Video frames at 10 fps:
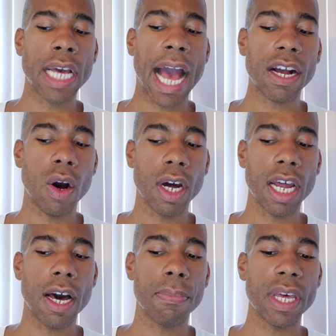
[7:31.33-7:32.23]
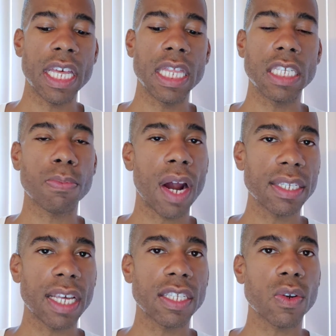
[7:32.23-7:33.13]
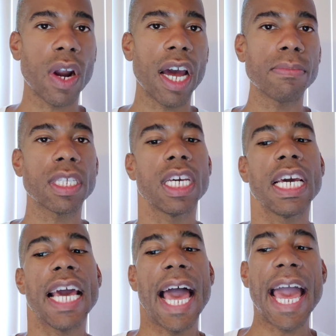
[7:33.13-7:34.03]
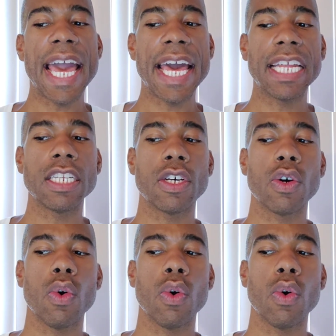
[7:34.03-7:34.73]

got caught up in these process crimes and